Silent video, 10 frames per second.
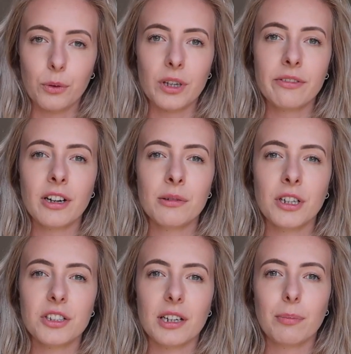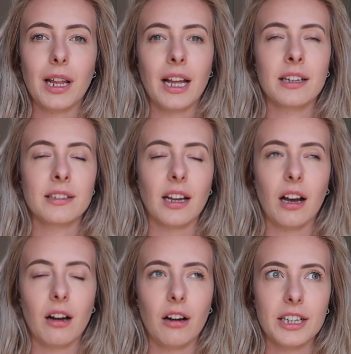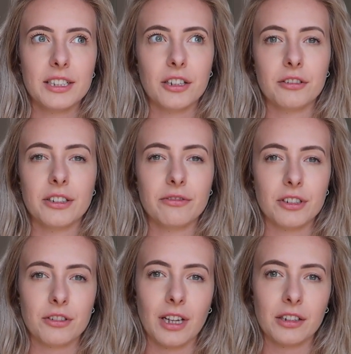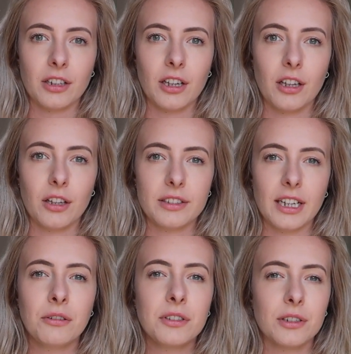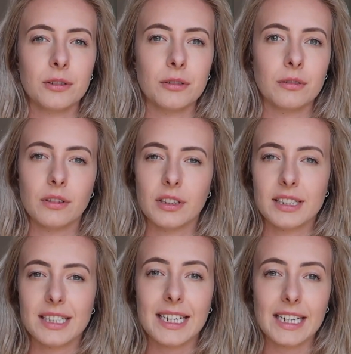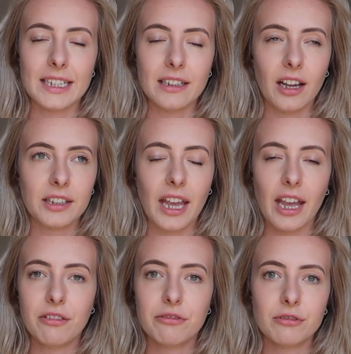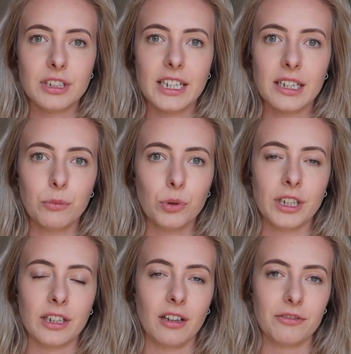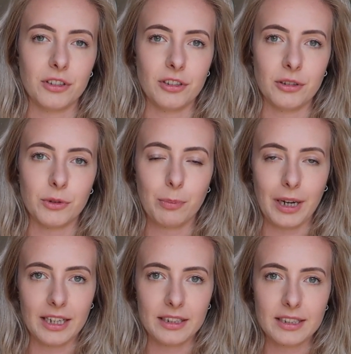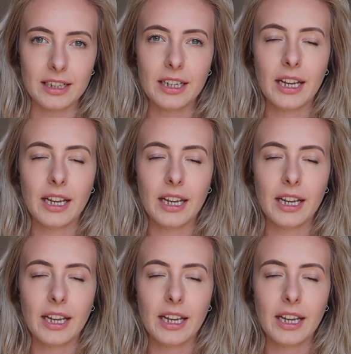We very much had planned our itinerary for Sri Lanka down to the T, like every morning and afternoon was planned.